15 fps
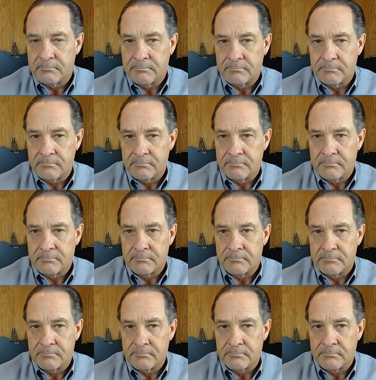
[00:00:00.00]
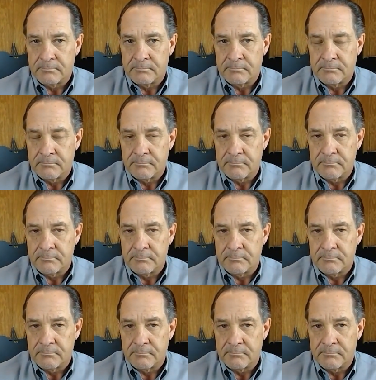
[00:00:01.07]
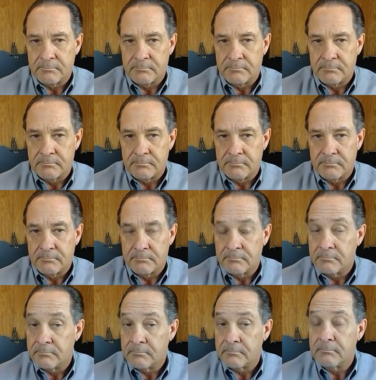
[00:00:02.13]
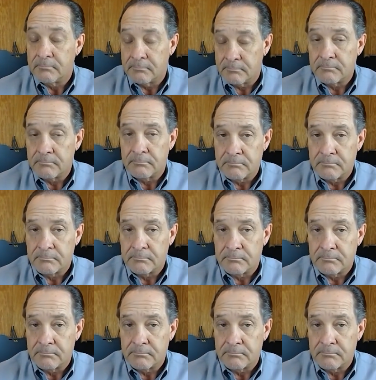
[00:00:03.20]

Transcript: (not speaking)